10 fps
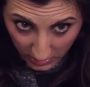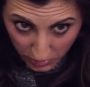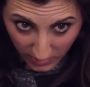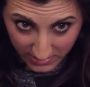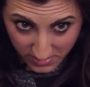
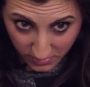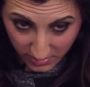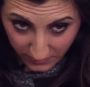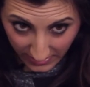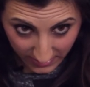You want to sort
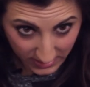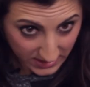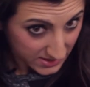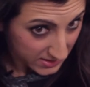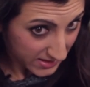of like
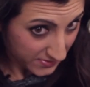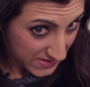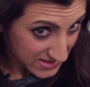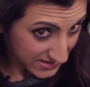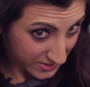get
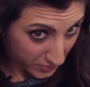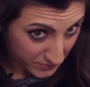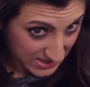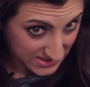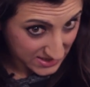these little
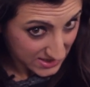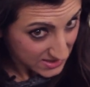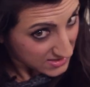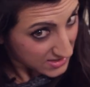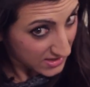
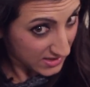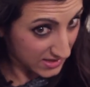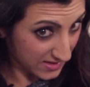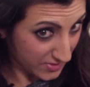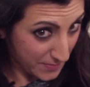pieces
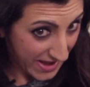in the